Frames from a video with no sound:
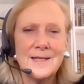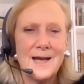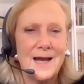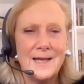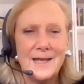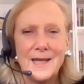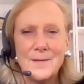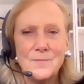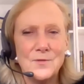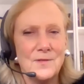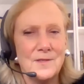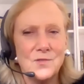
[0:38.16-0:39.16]
I came
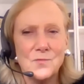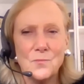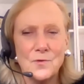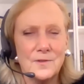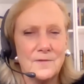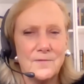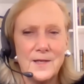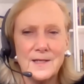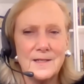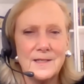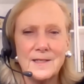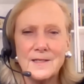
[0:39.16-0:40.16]
to this world of
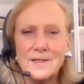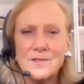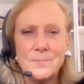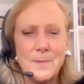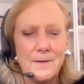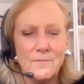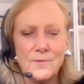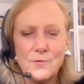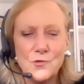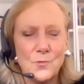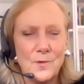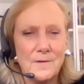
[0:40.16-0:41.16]
analytics by
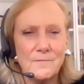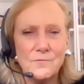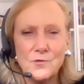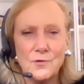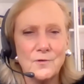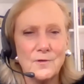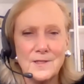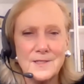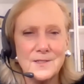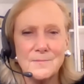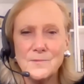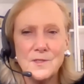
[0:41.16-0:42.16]
virtue of
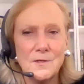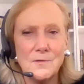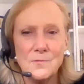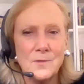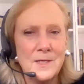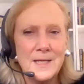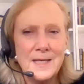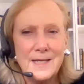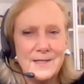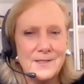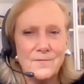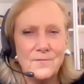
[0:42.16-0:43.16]
journalism, so
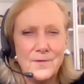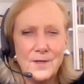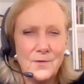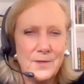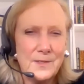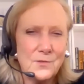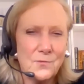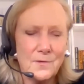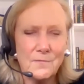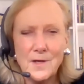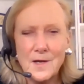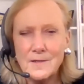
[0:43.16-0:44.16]
it's a very sort
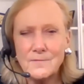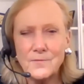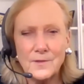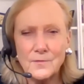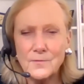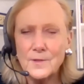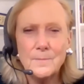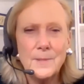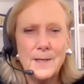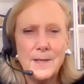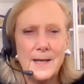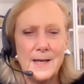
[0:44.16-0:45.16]
of convoluted
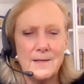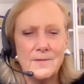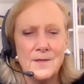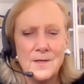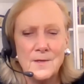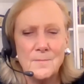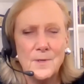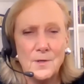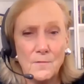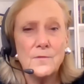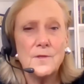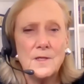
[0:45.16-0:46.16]
path. But
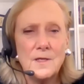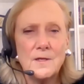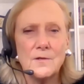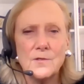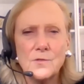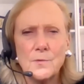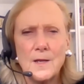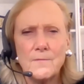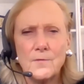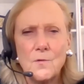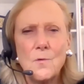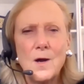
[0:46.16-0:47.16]
over the years, what I've
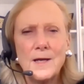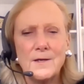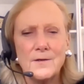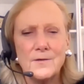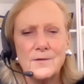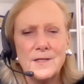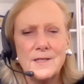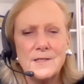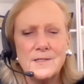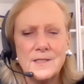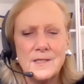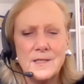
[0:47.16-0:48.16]
acquired
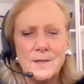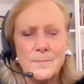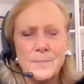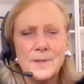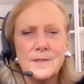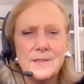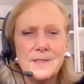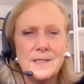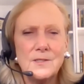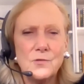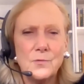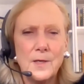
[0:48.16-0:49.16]
is the
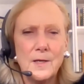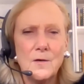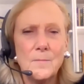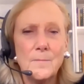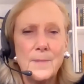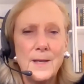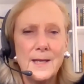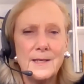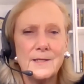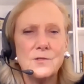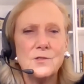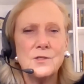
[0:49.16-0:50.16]
ability to help
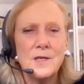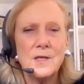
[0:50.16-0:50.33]
manage